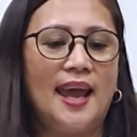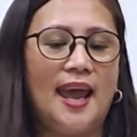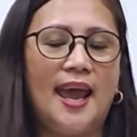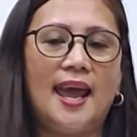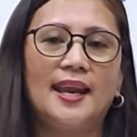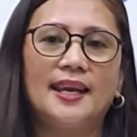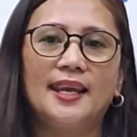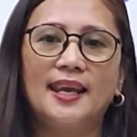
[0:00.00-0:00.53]

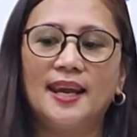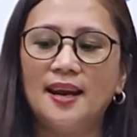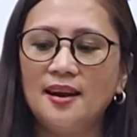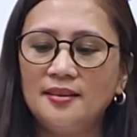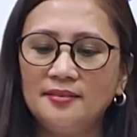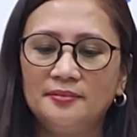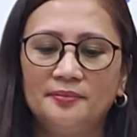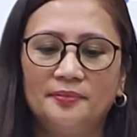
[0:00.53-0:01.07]
And here,
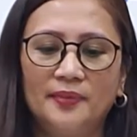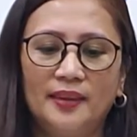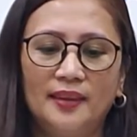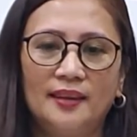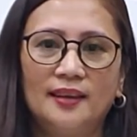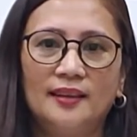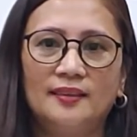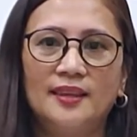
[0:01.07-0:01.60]

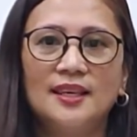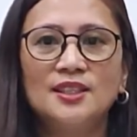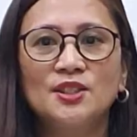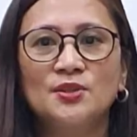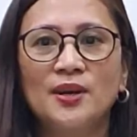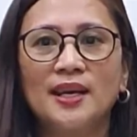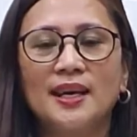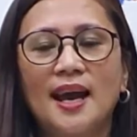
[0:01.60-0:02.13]
these
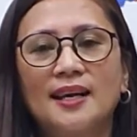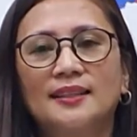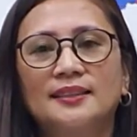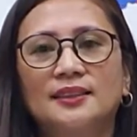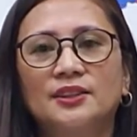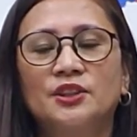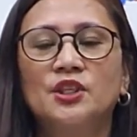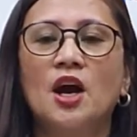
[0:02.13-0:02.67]
3
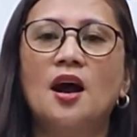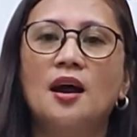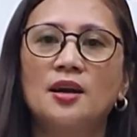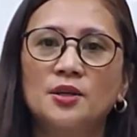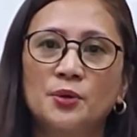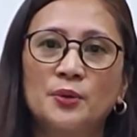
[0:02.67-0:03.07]
candle jar,